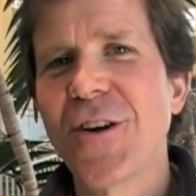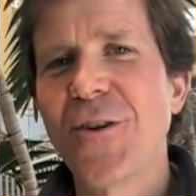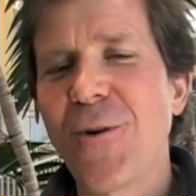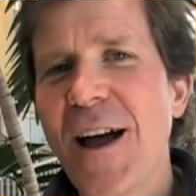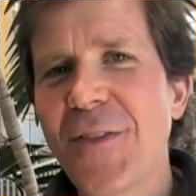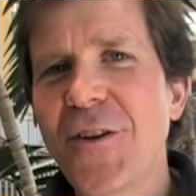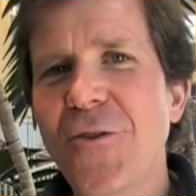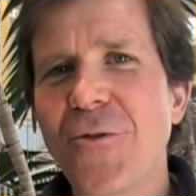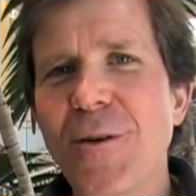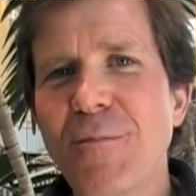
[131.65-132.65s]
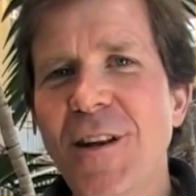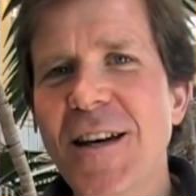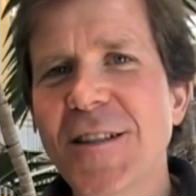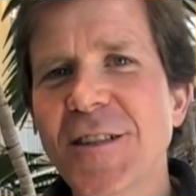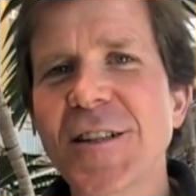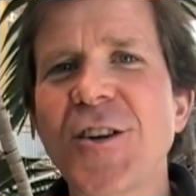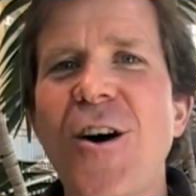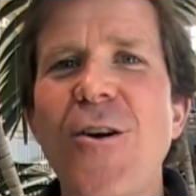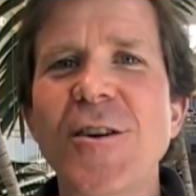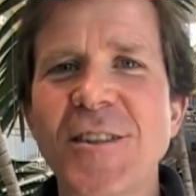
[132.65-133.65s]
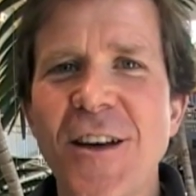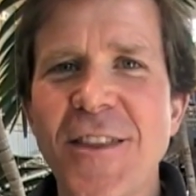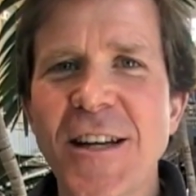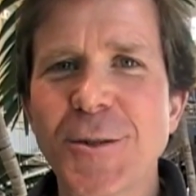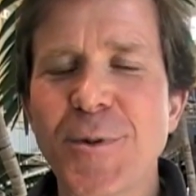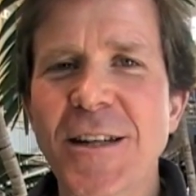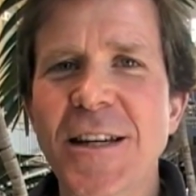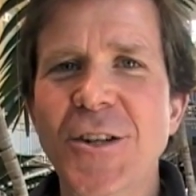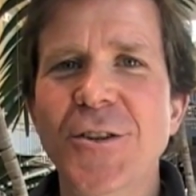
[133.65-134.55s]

they're out there, they're in place, and it's always how things begin.